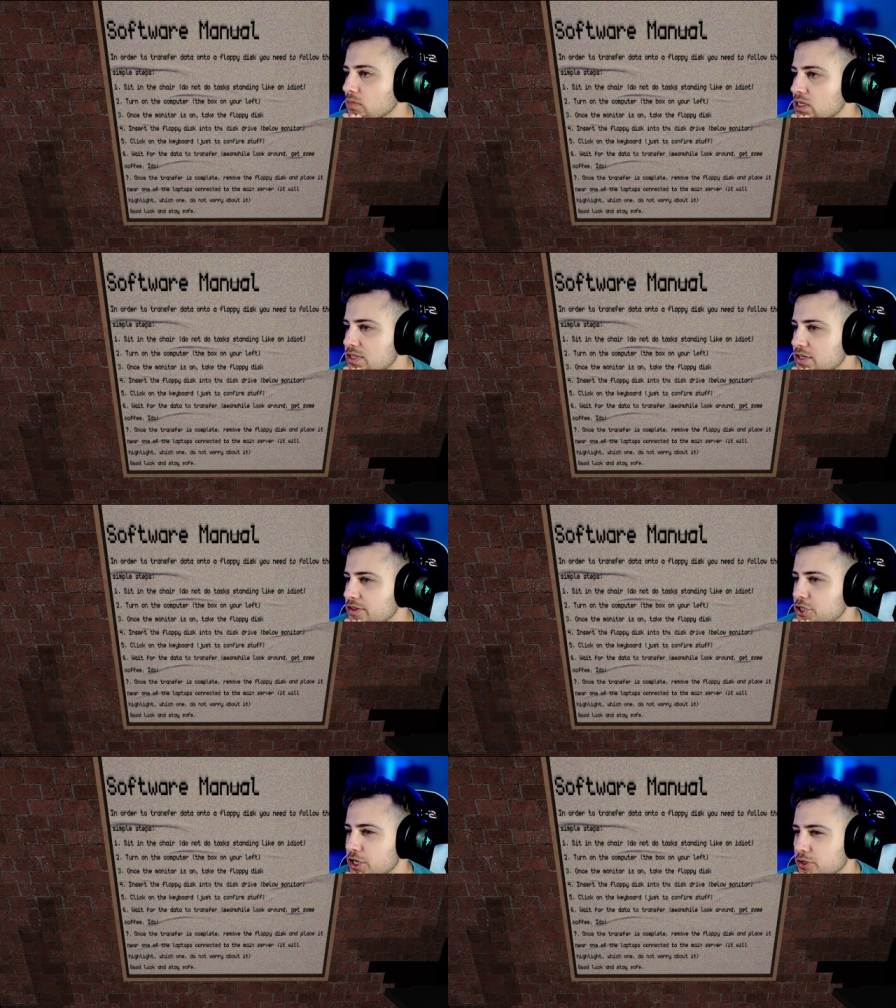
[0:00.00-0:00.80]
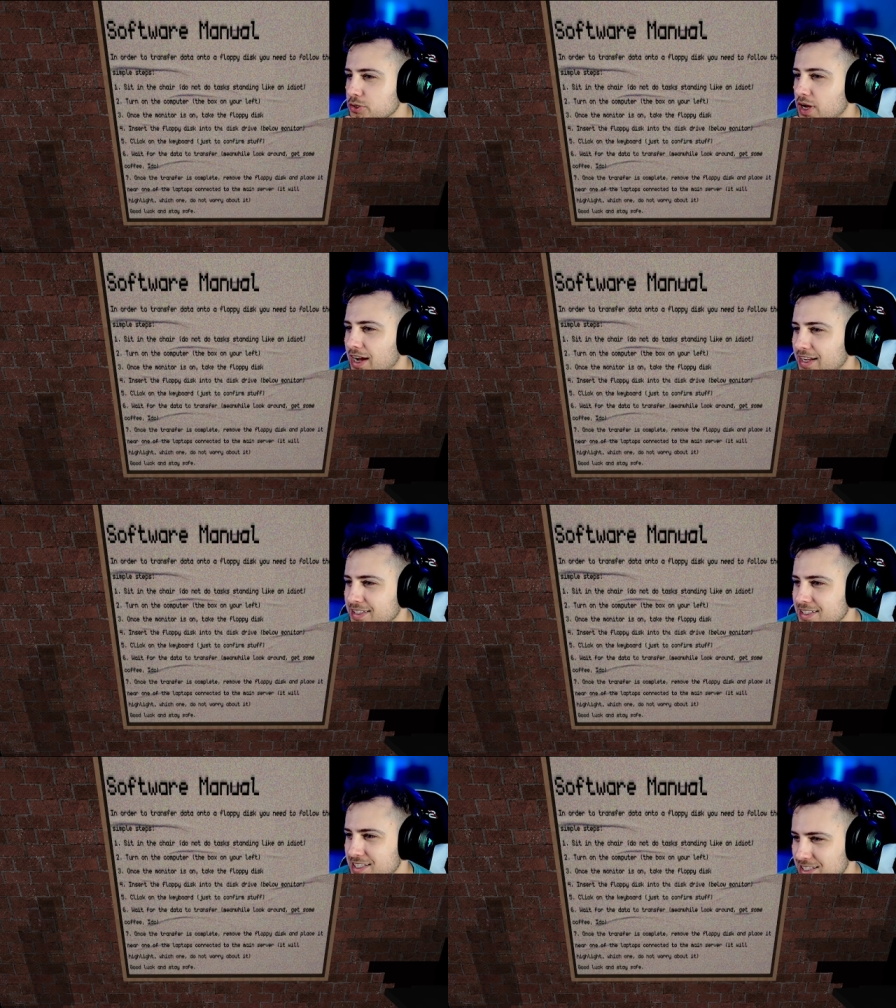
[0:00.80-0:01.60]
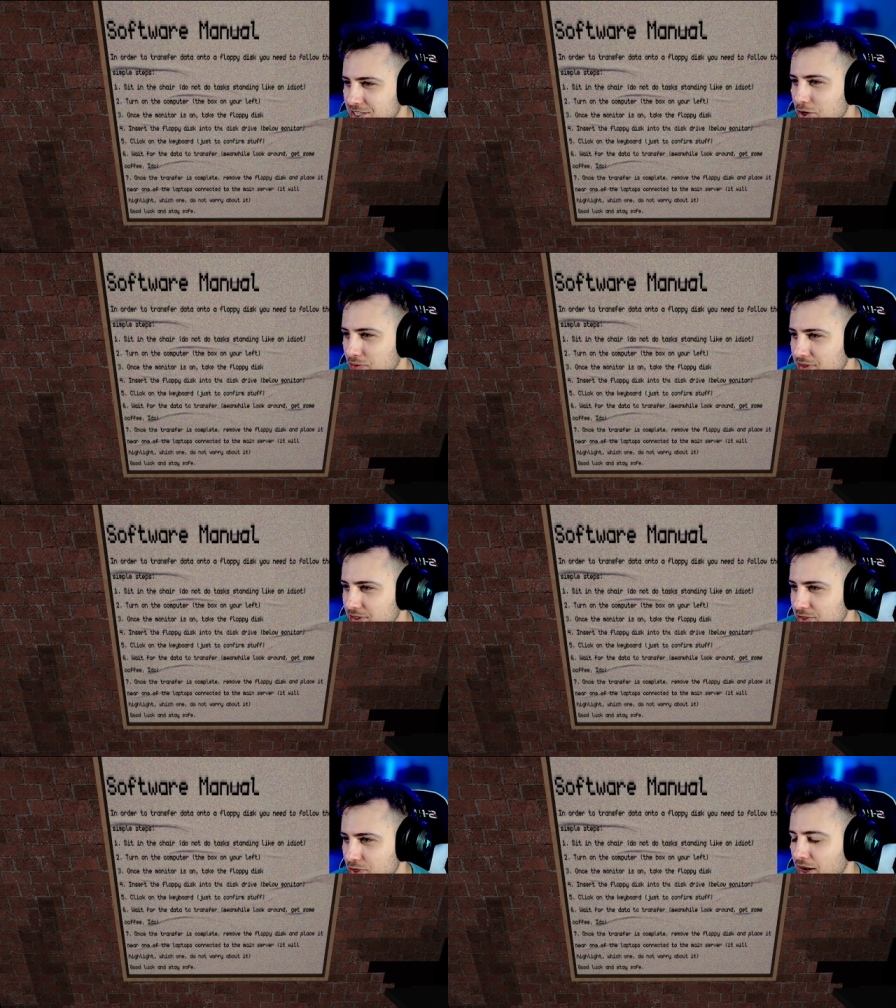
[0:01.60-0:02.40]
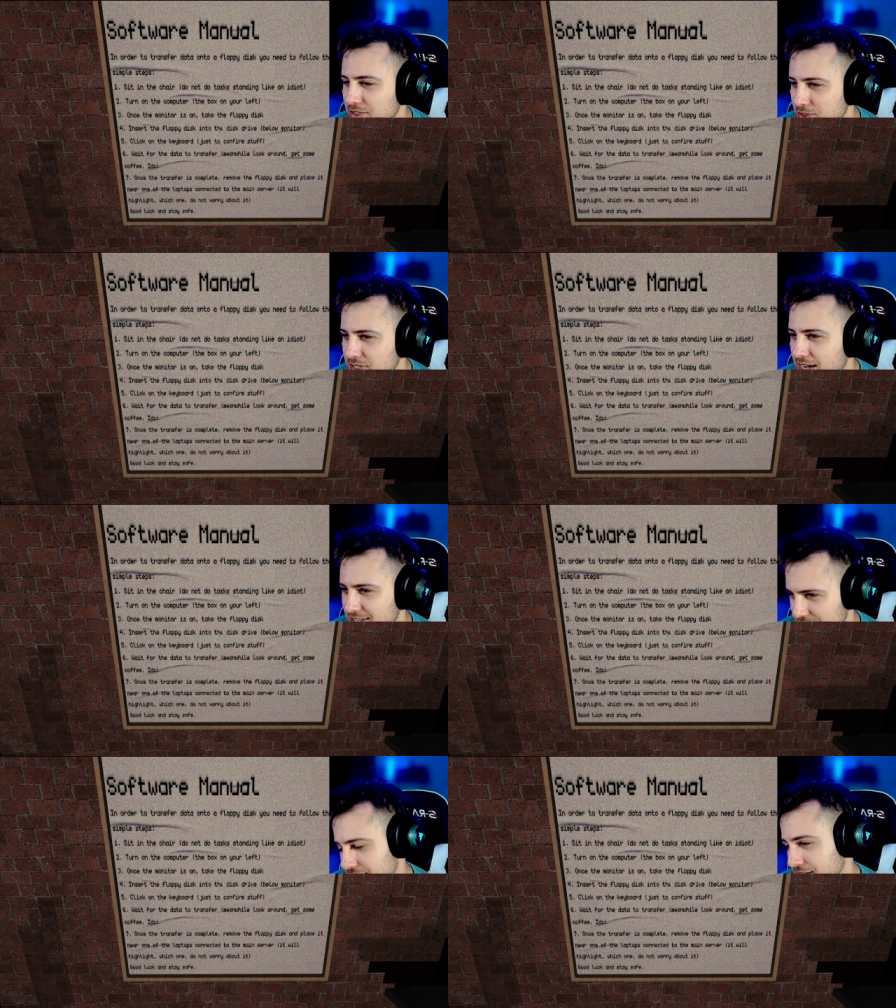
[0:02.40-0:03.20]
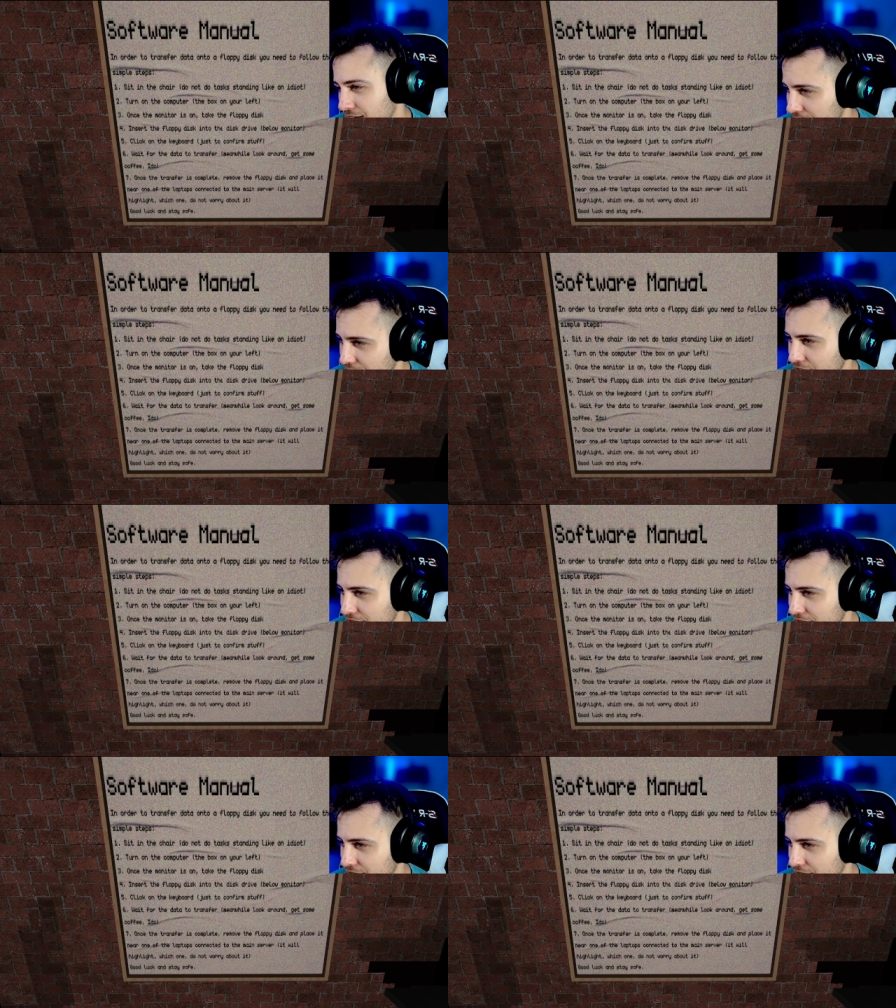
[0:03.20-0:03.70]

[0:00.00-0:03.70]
Sit in the chair. Do not do, do not do tasks standing like an idiot.